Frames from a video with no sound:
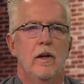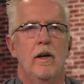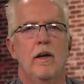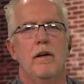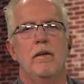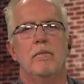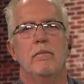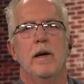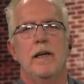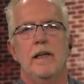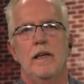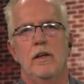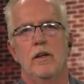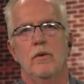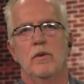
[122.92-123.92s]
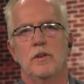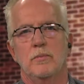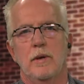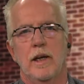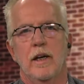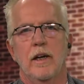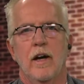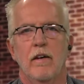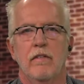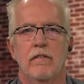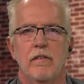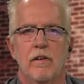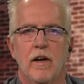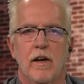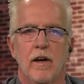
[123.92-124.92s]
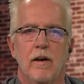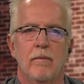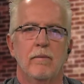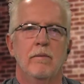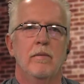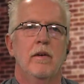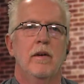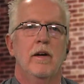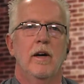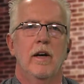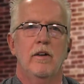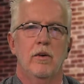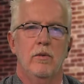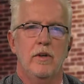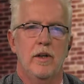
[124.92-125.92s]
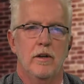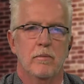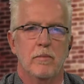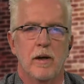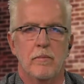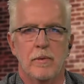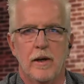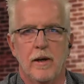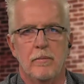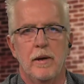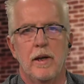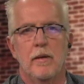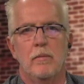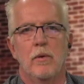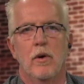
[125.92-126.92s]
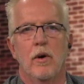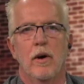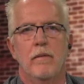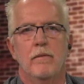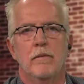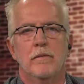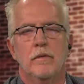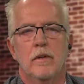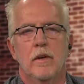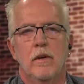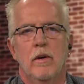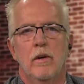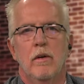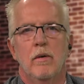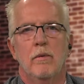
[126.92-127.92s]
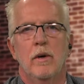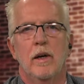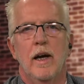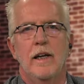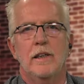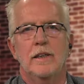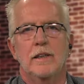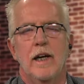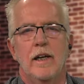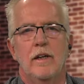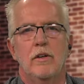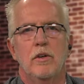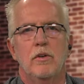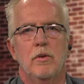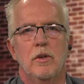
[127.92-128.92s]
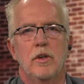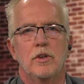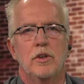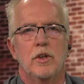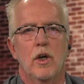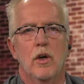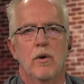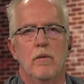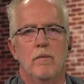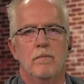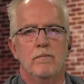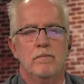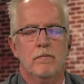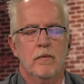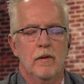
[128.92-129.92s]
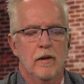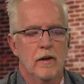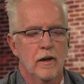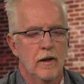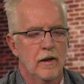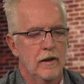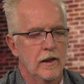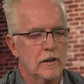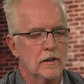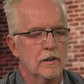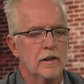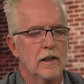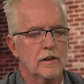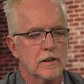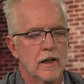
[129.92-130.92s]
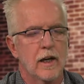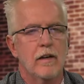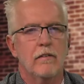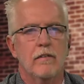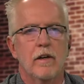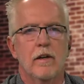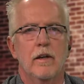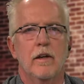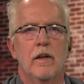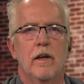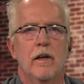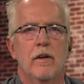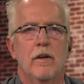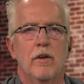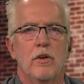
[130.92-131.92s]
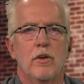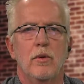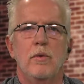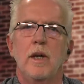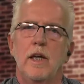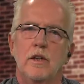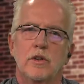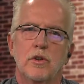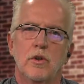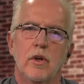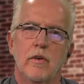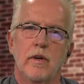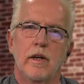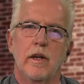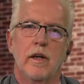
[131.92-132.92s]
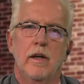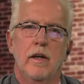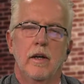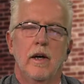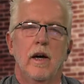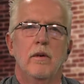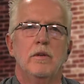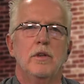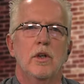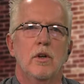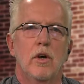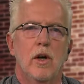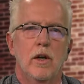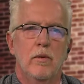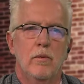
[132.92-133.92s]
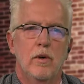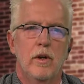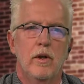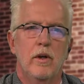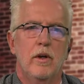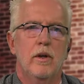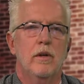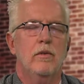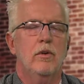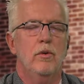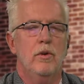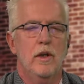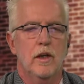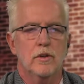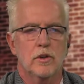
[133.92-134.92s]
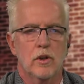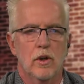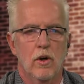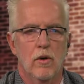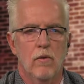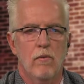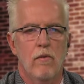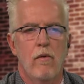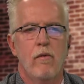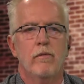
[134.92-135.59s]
and my ego is big enough. I don't need to pump it up anymore. When I decided to do this show, it's kind of a unique story. I was in Hollywood 2 years ago,